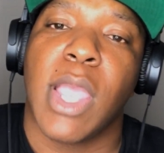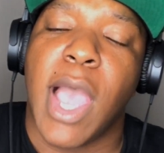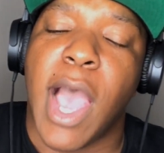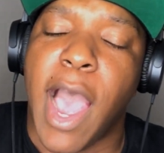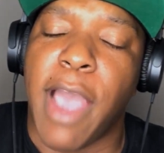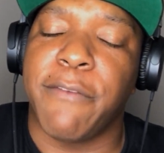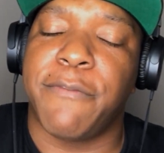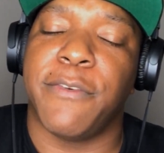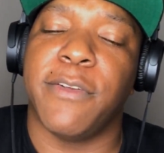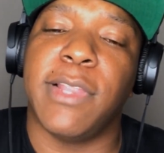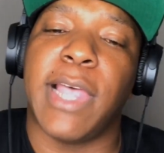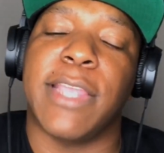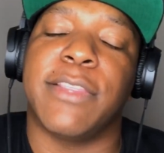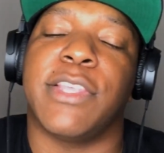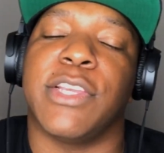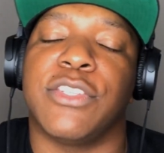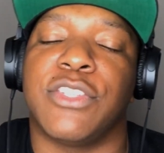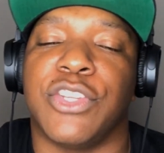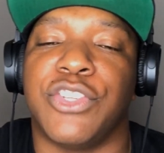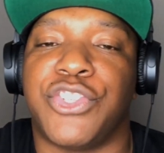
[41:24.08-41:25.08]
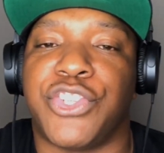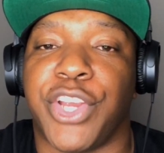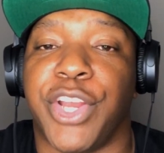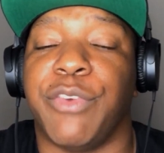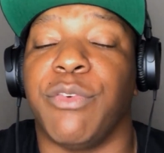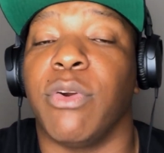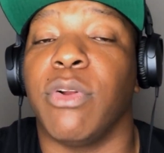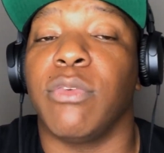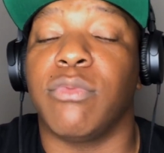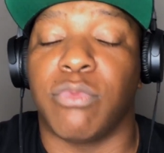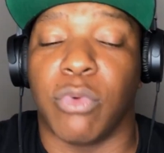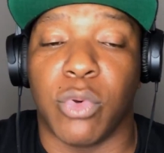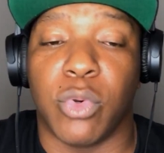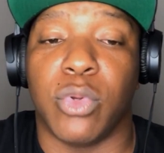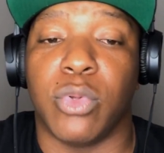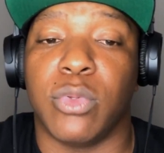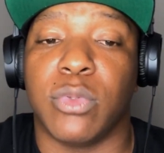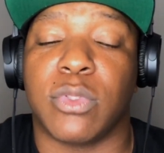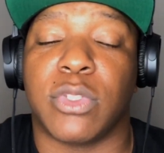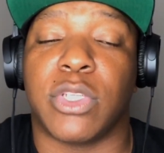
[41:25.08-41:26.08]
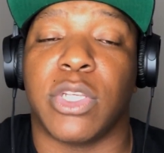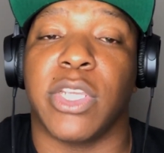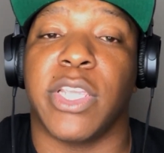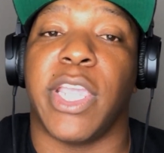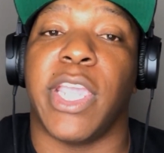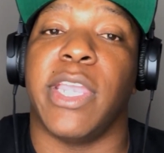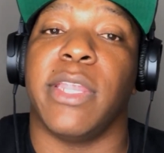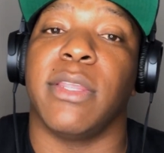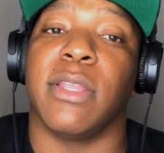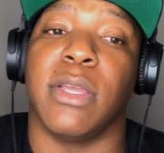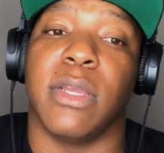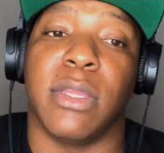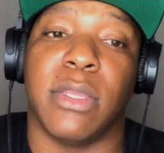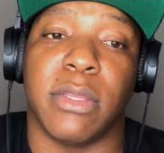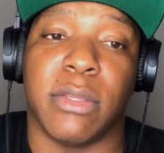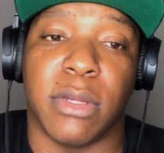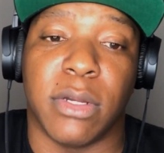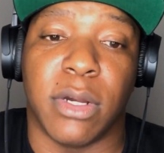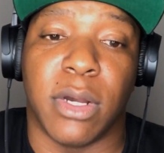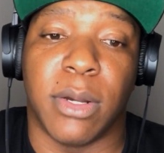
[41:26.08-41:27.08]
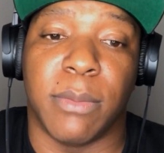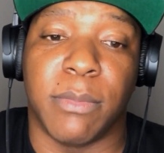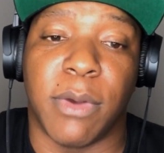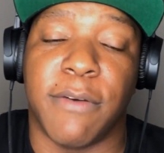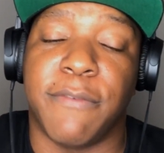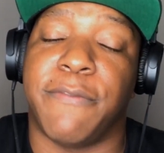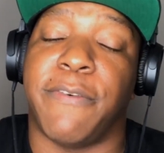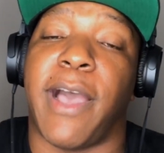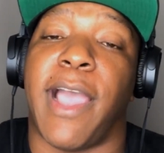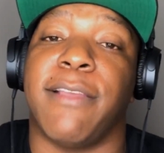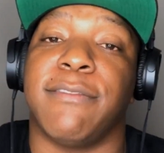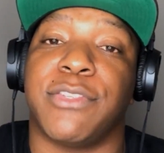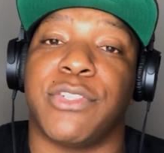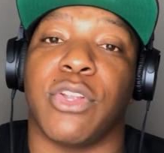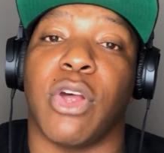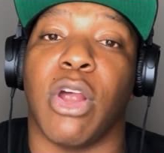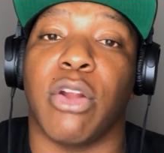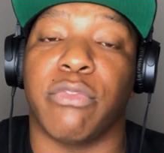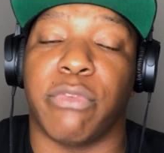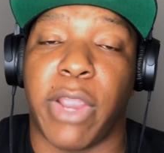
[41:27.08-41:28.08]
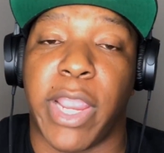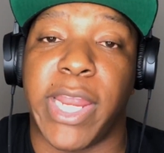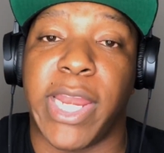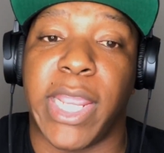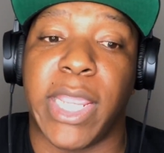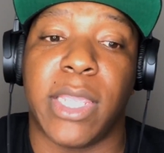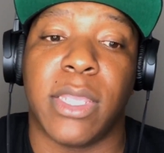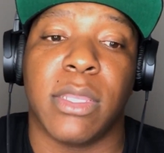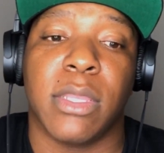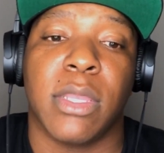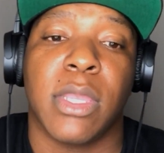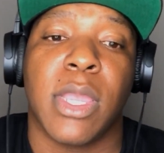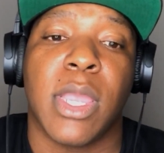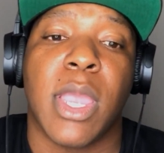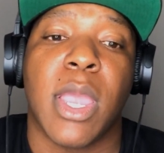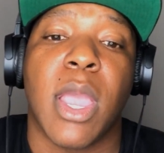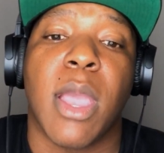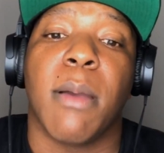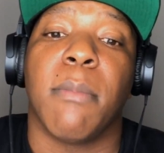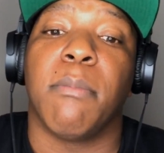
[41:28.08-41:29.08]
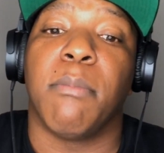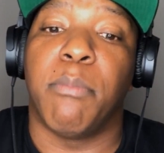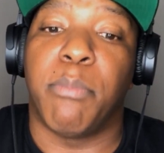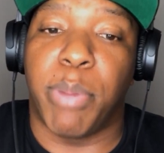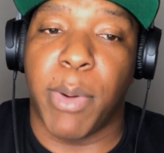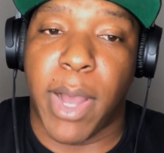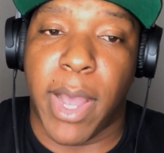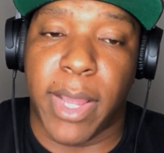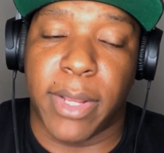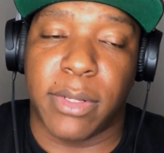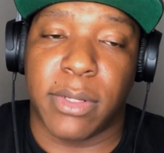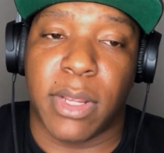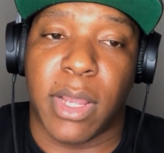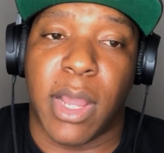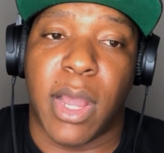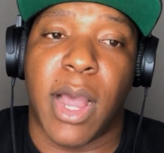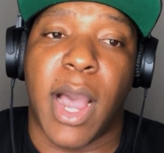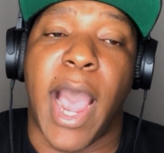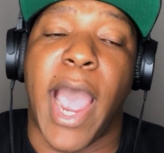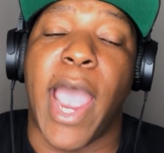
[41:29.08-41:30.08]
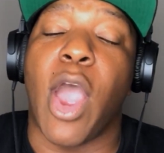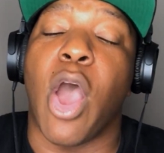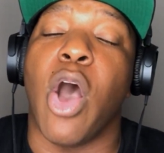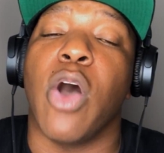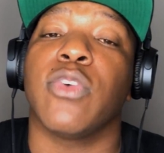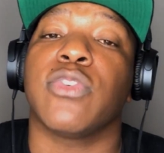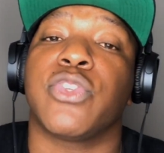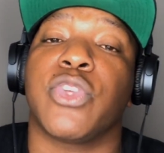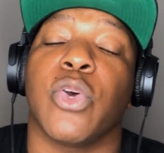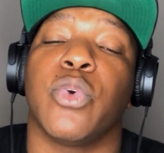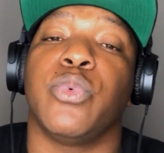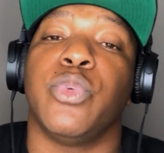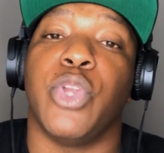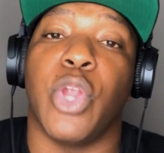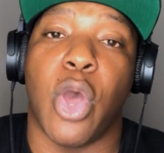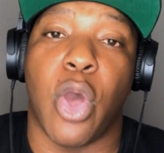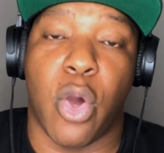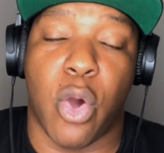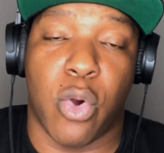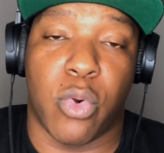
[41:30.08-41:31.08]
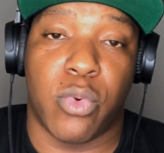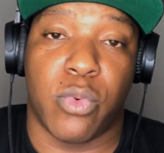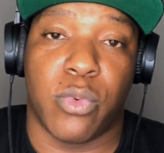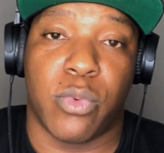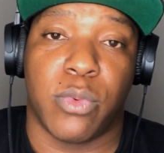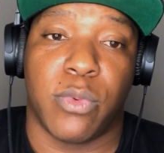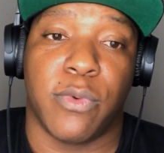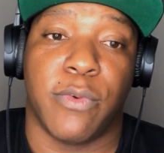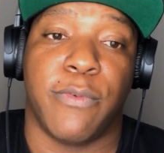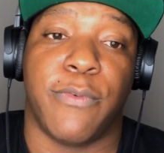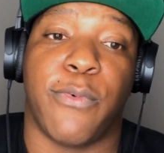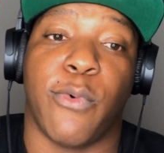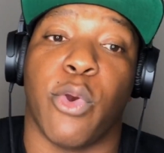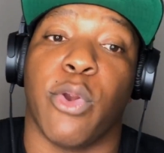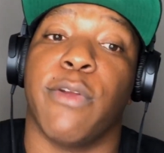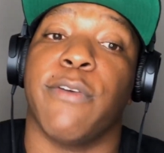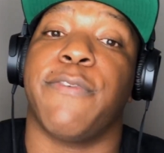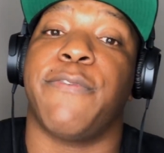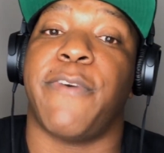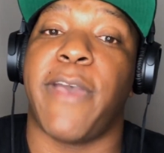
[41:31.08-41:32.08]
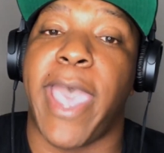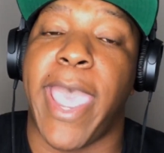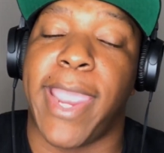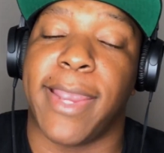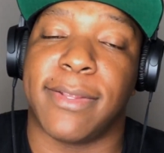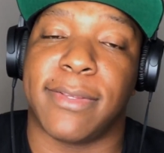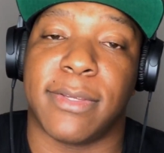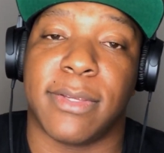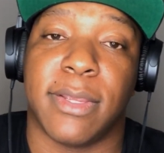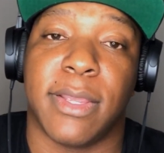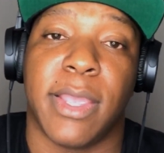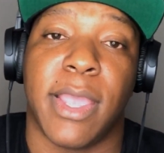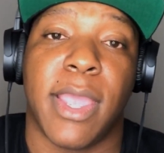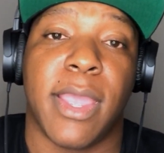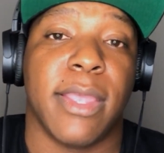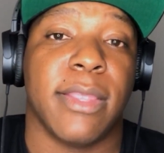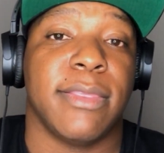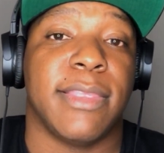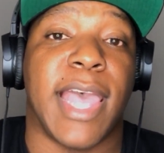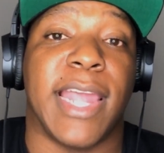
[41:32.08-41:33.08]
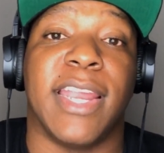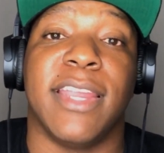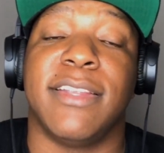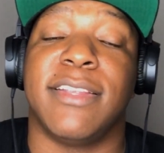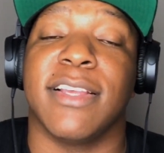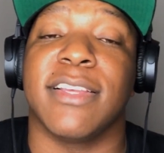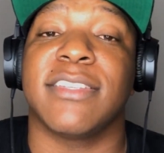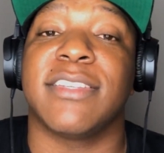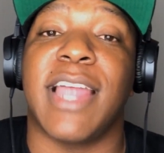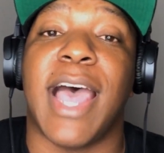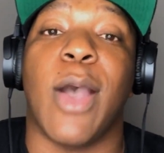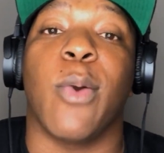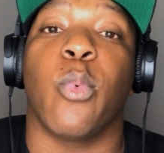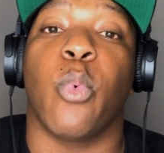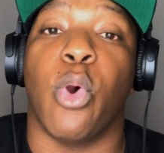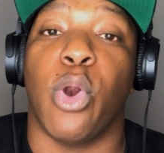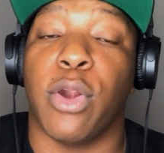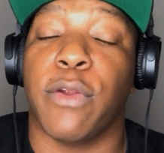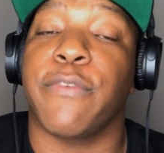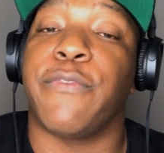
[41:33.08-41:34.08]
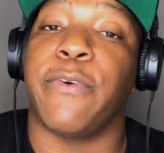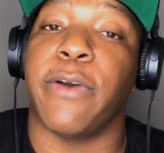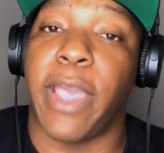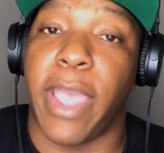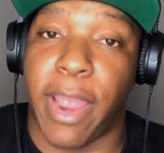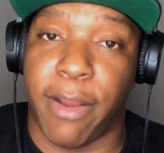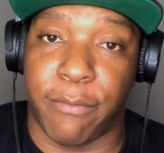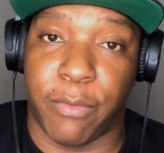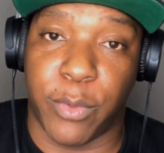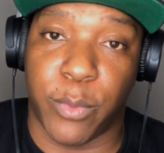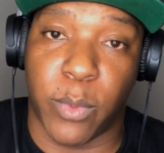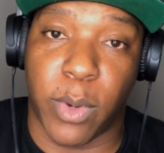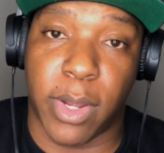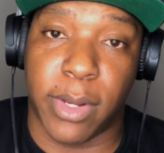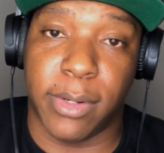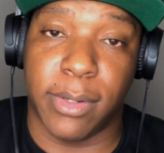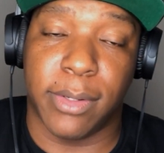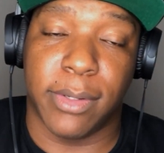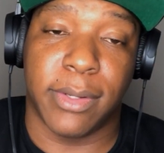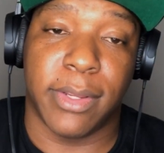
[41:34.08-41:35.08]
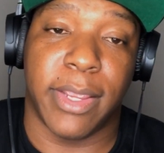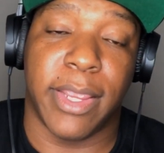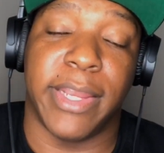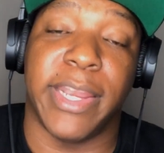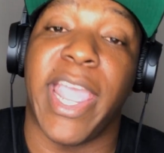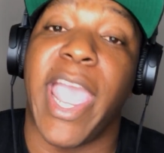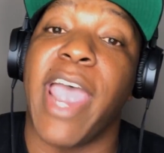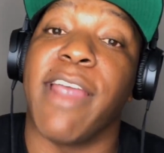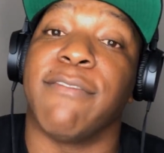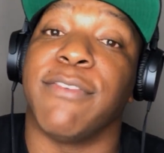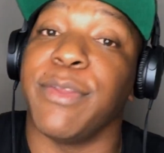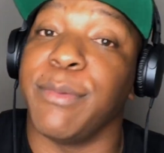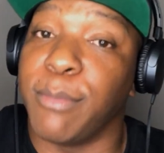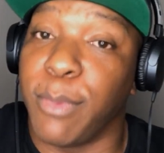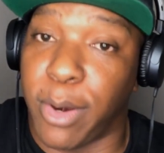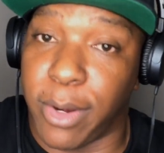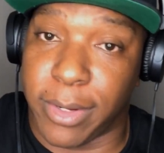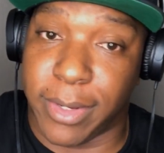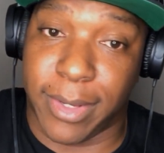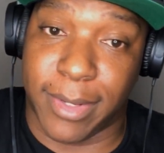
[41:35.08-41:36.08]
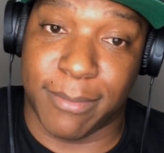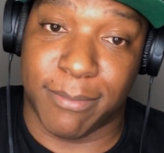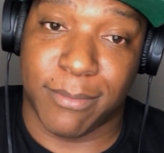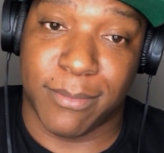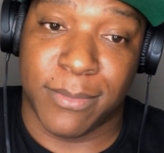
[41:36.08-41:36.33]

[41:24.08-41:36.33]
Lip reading: I feel like there's a general rule to get a 5-star rating, but I also know for a fact that it does not work for everyone in every market.